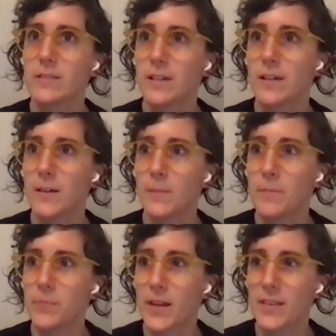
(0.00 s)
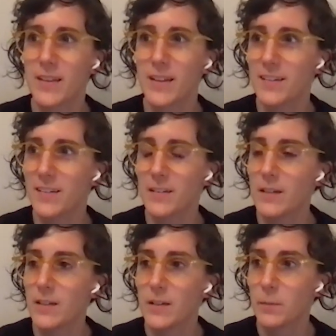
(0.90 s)
And then
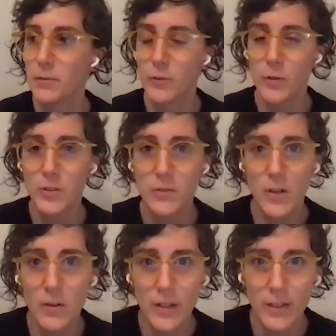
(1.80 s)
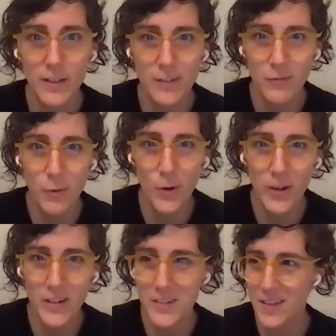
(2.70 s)
before you know it, it's 4
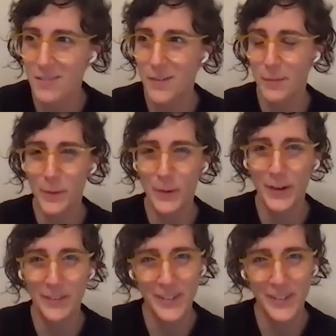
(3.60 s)
years on February